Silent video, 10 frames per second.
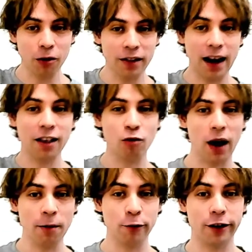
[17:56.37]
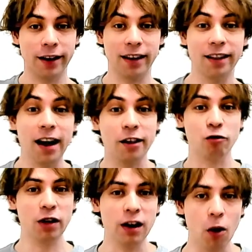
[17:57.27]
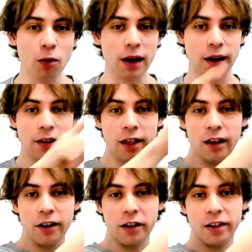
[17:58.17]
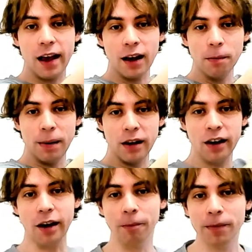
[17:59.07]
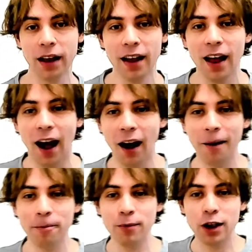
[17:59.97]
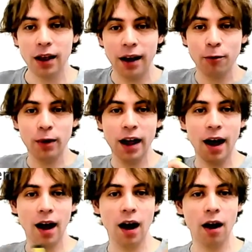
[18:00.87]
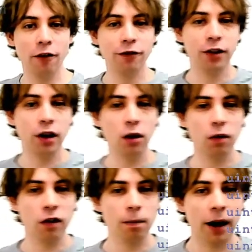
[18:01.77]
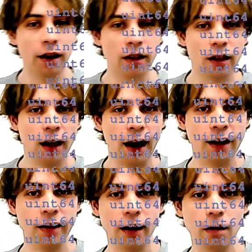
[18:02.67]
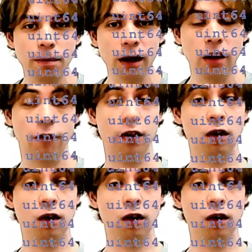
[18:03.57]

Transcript: then it's write protected. Then it's read only. That's here, the second bit here. We have the user space access bit. If it's